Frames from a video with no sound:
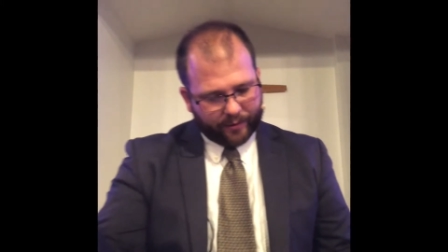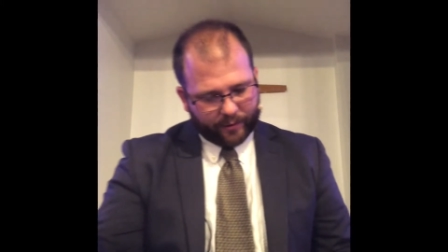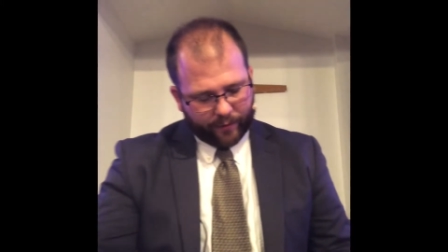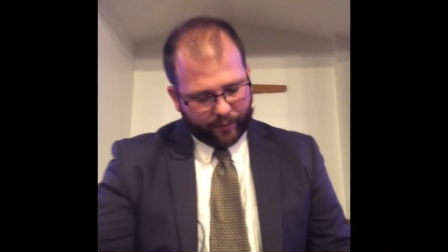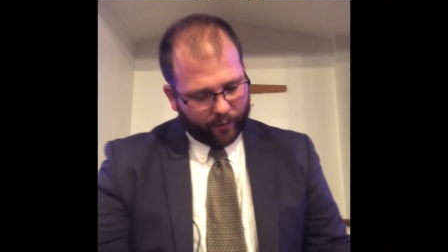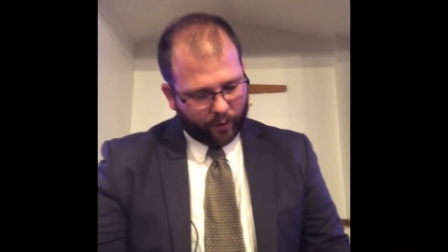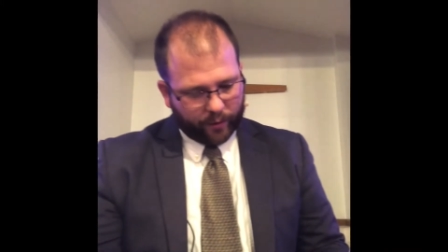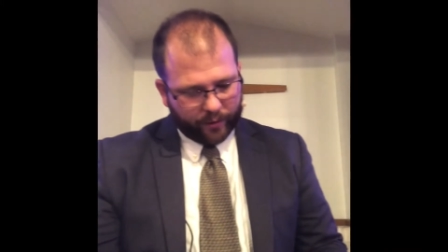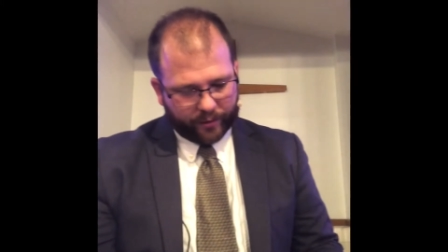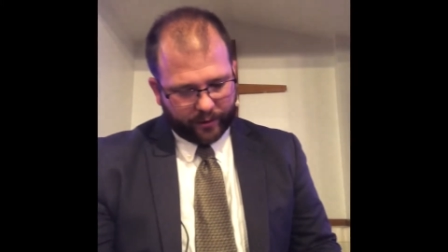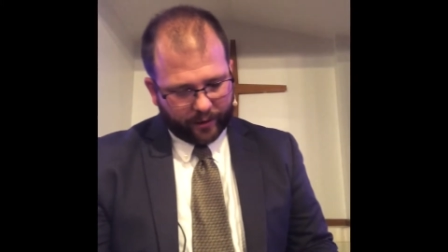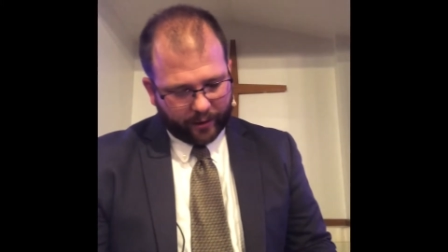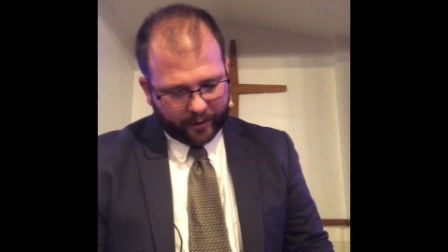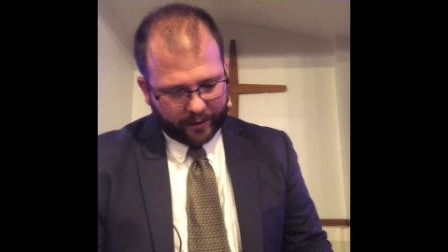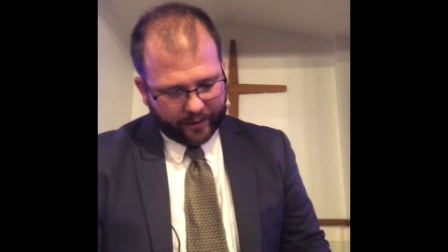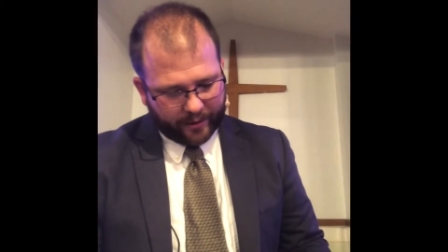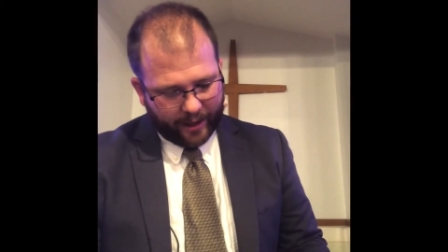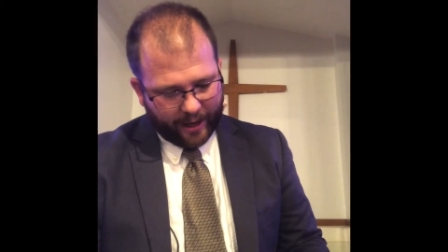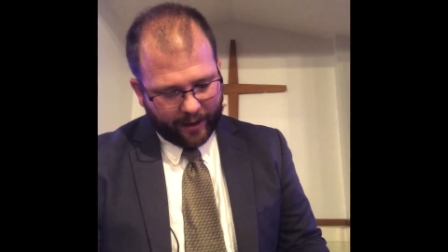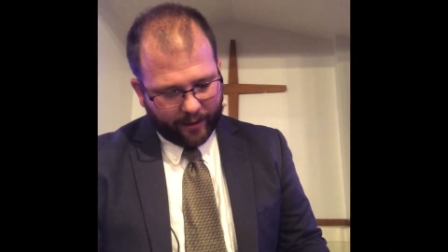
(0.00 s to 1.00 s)
to verse
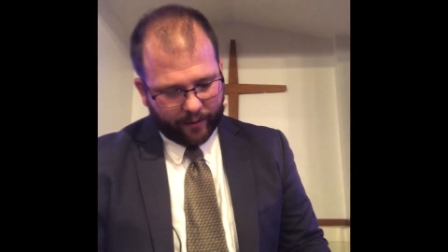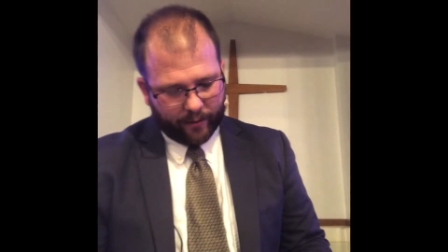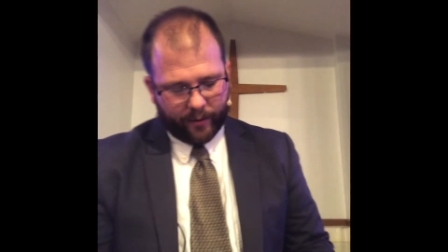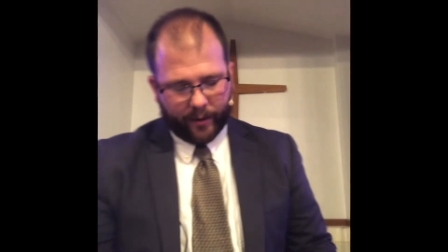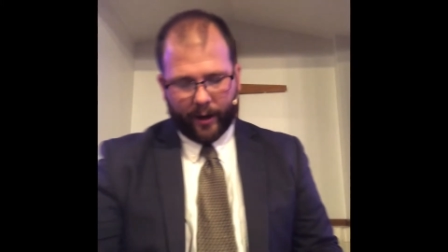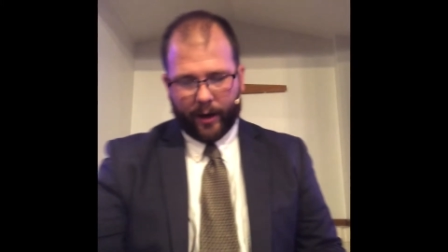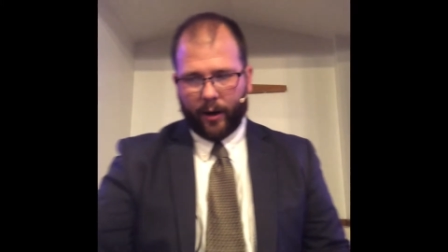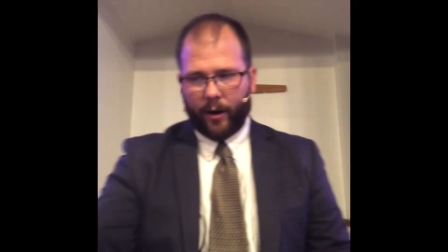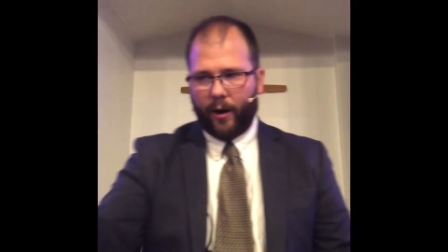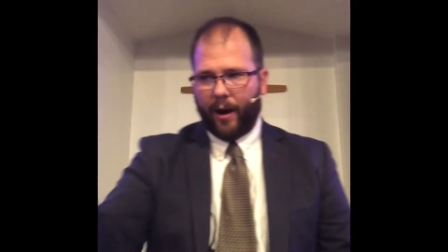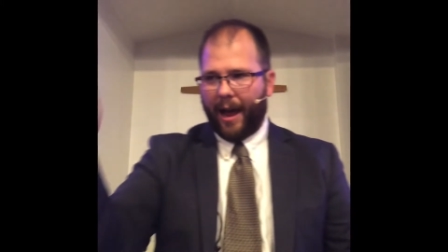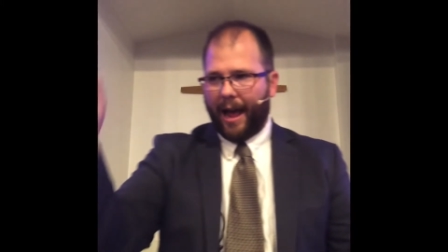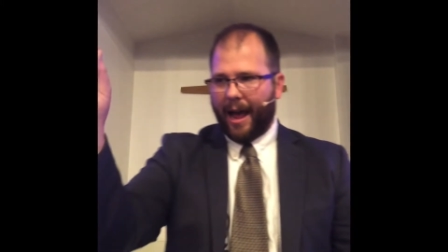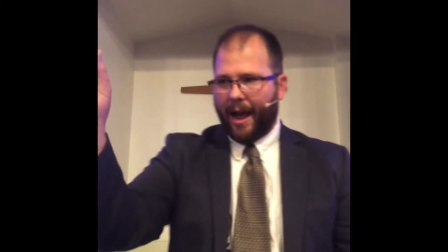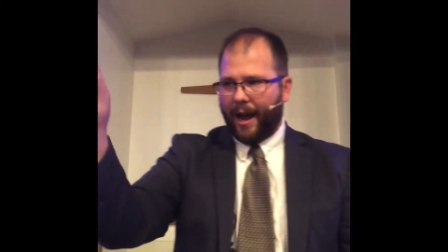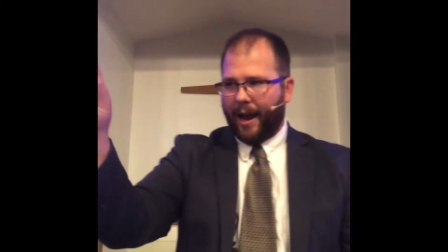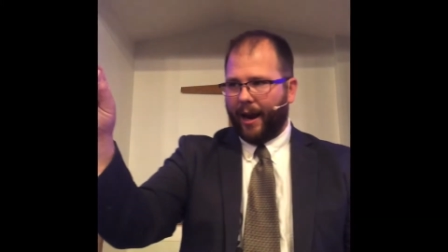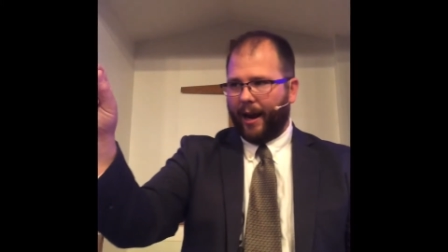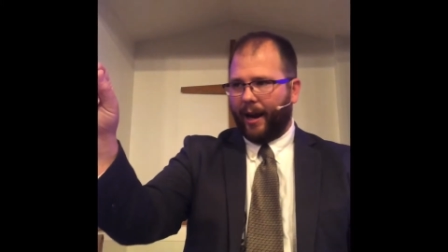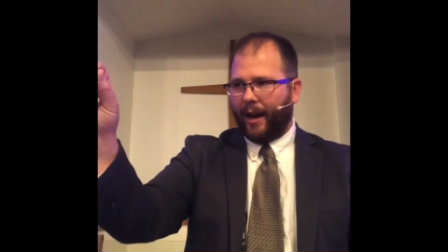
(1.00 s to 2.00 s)
16 there
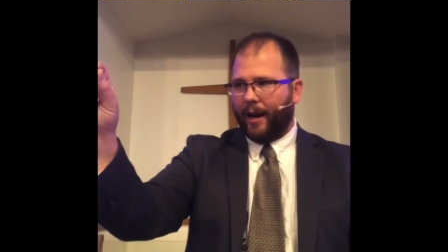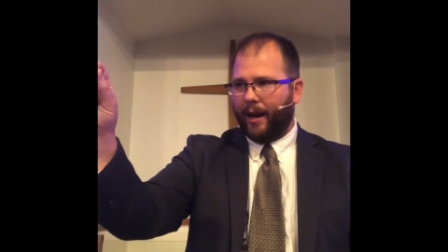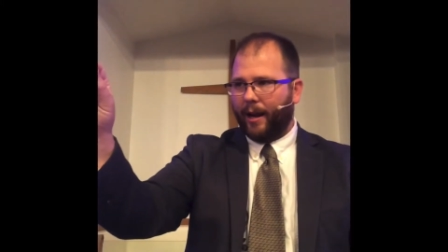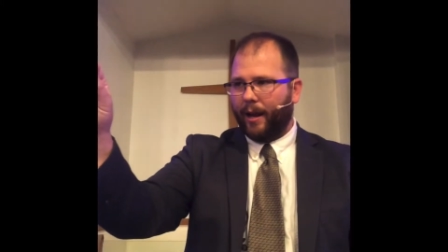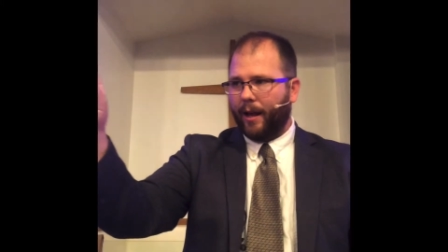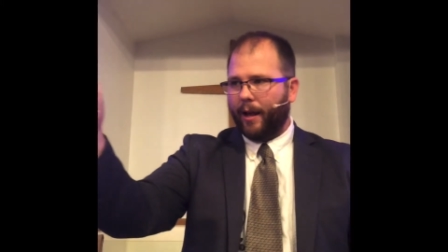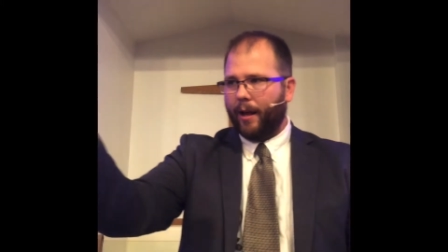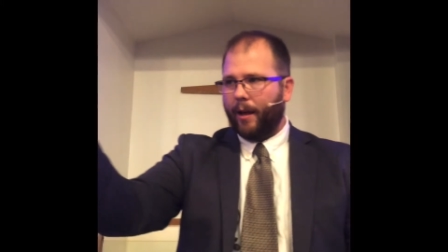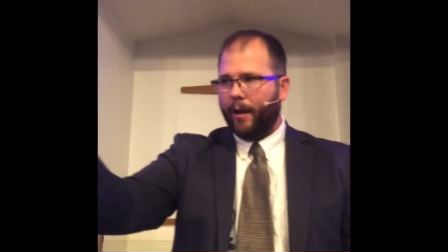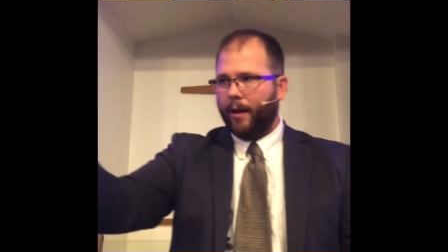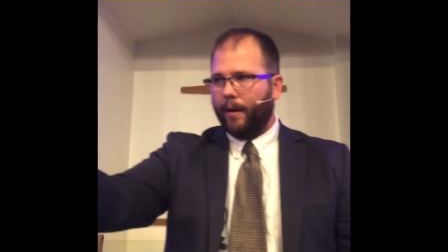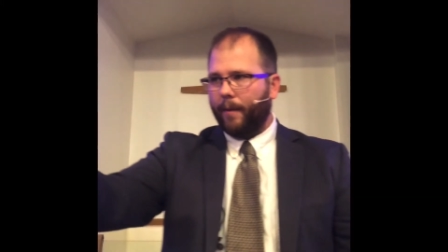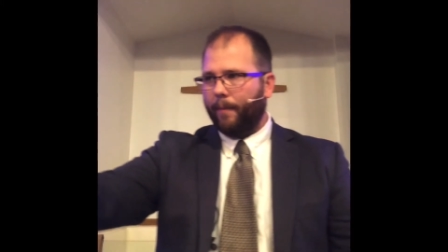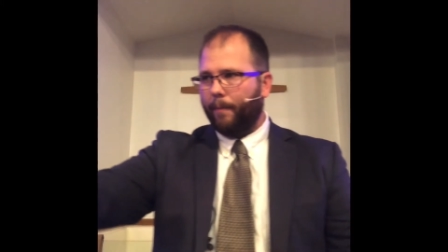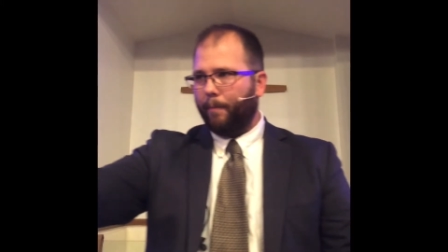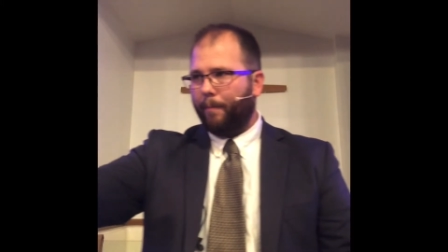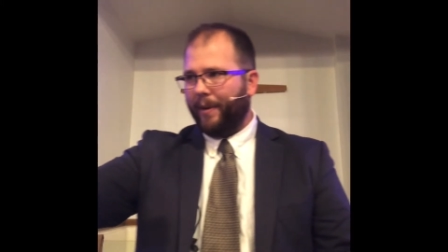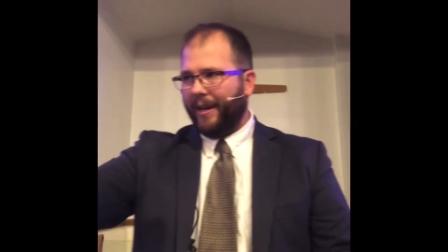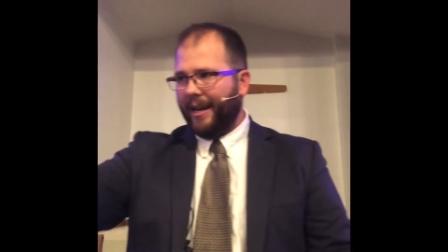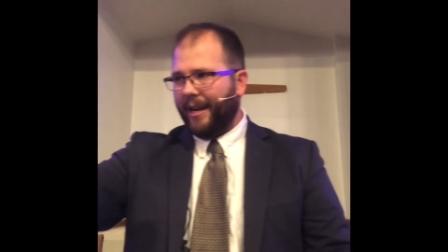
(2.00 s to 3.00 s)
A,
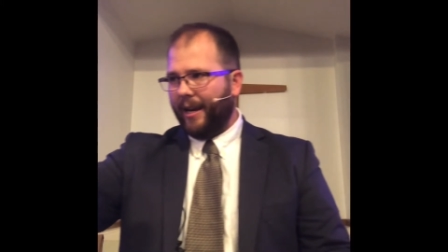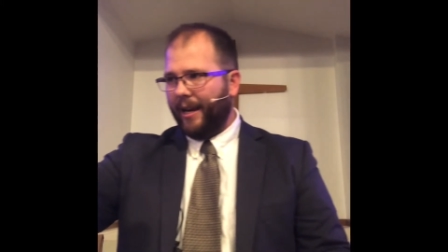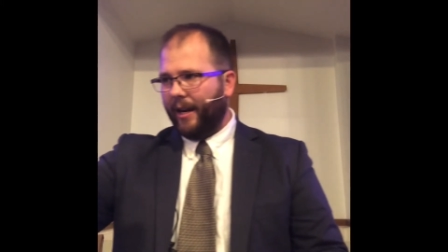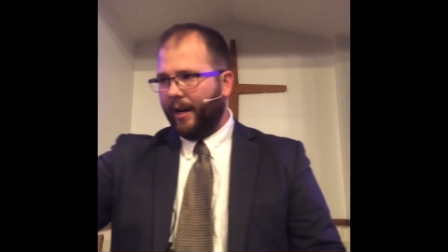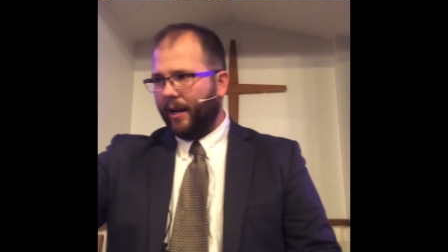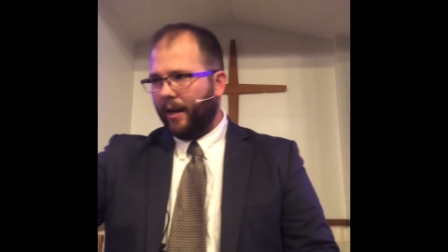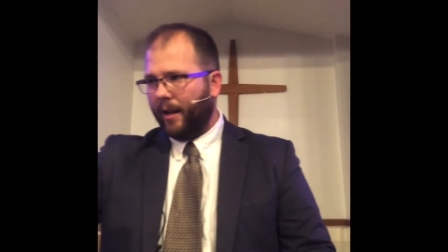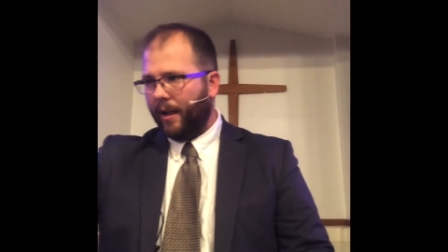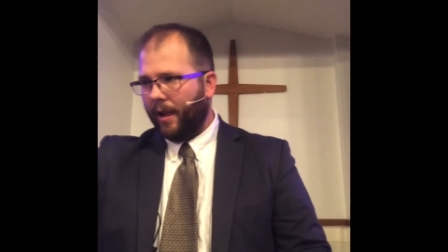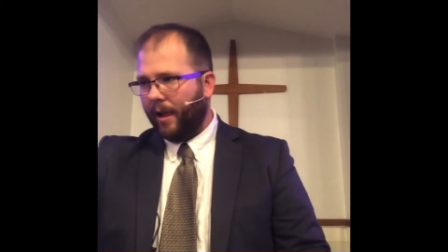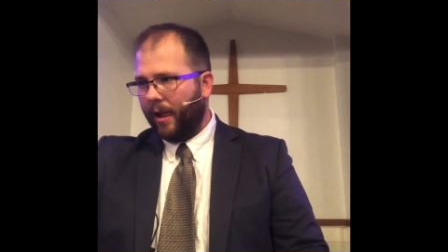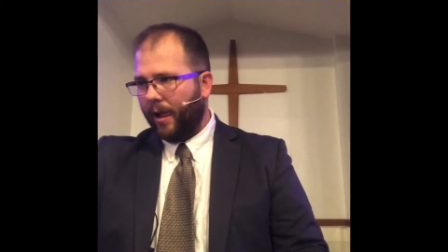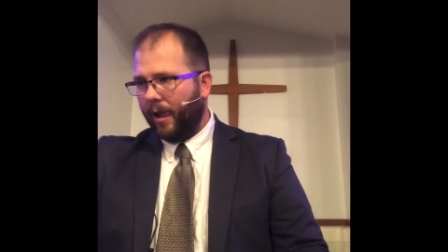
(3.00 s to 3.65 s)
B,